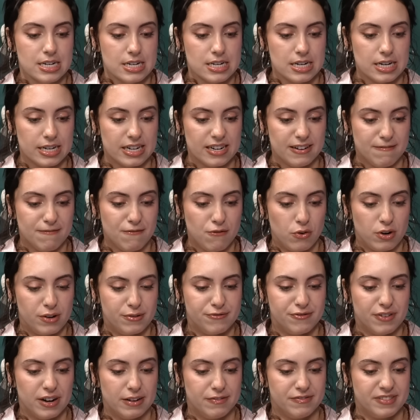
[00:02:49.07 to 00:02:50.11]
I have
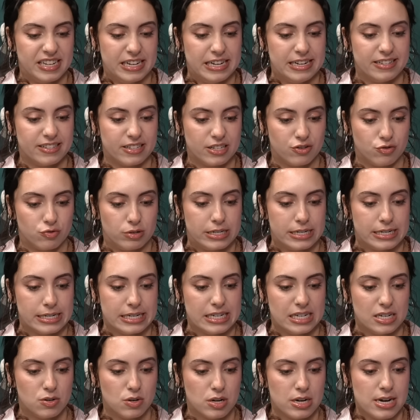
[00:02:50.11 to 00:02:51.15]
45 cases right
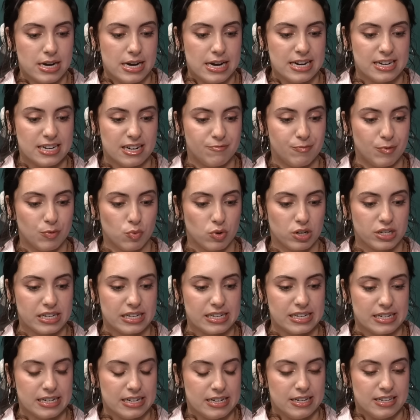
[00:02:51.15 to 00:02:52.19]
now and I've been
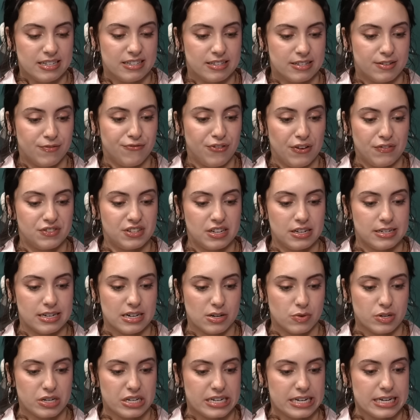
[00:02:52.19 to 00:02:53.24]
working 15
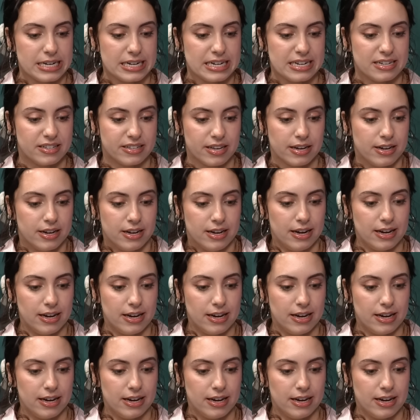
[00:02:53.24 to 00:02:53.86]
hour days.